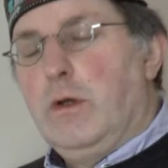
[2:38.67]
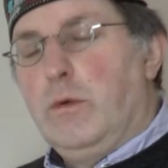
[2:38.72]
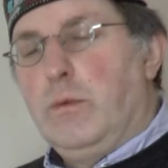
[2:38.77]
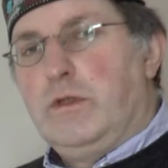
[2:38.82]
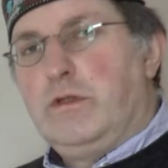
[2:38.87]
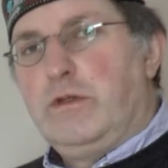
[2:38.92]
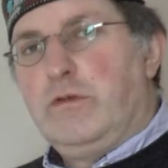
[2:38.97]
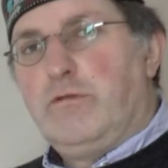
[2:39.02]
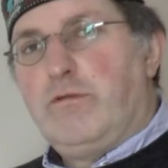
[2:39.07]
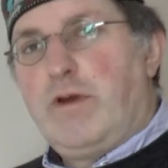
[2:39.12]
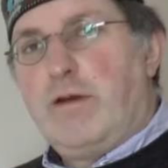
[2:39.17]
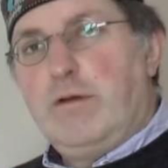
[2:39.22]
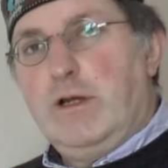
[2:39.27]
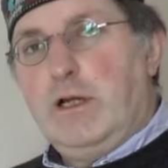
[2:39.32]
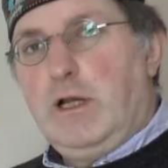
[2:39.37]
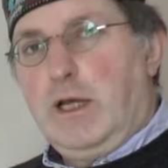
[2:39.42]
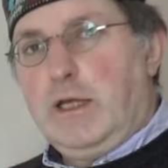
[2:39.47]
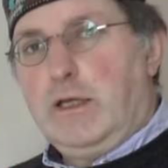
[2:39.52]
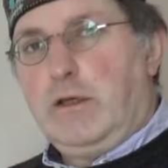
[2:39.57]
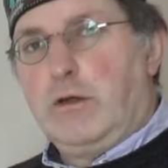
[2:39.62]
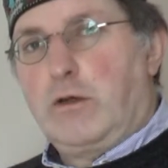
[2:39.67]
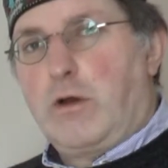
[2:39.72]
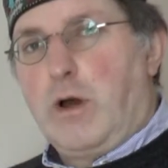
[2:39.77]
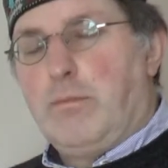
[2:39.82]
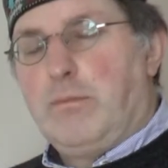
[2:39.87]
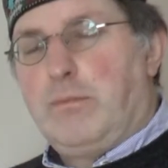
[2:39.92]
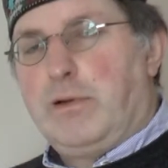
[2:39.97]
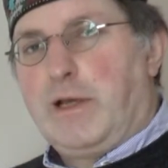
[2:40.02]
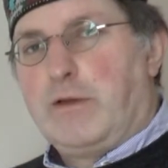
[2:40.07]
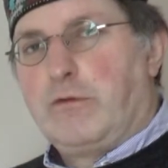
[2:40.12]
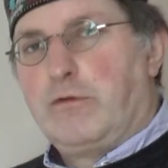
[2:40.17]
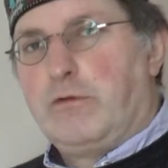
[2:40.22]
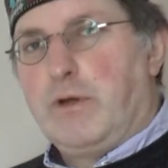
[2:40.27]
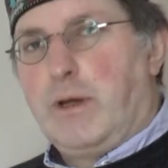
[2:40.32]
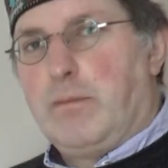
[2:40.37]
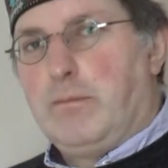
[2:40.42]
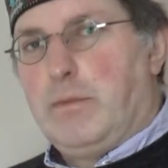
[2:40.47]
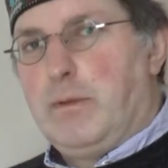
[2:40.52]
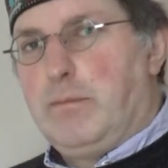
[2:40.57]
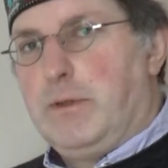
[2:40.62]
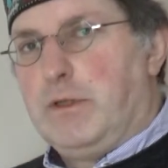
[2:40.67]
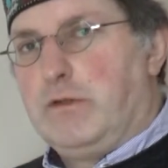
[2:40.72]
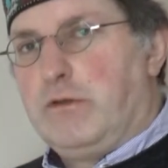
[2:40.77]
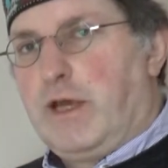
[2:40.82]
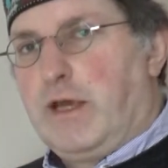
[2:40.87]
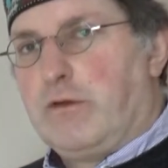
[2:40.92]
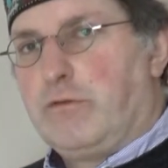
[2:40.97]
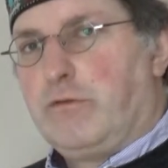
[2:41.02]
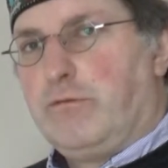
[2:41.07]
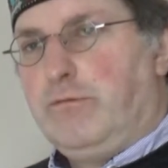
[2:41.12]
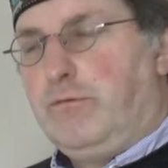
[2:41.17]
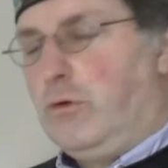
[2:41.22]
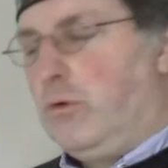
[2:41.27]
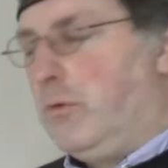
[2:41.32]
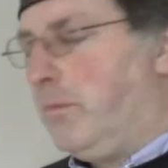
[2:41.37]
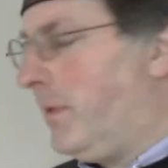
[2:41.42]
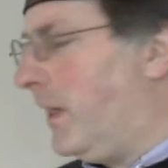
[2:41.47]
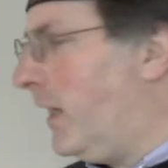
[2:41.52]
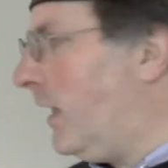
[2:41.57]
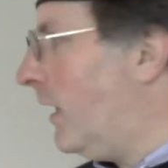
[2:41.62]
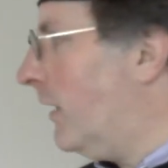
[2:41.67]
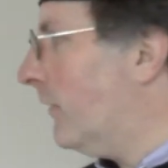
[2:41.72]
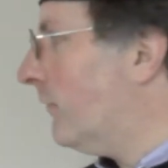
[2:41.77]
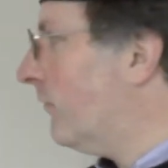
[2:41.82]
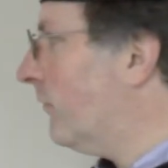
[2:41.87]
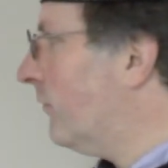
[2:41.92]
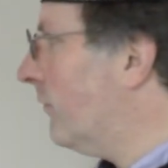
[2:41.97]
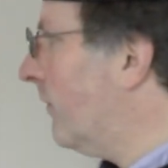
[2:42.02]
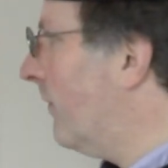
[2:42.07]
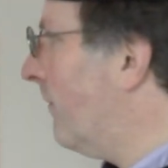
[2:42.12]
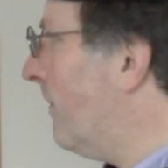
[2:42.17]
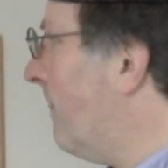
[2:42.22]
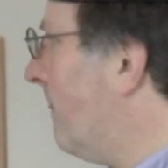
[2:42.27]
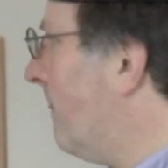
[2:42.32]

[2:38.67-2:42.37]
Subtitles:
which is very like a complex number but has four parts.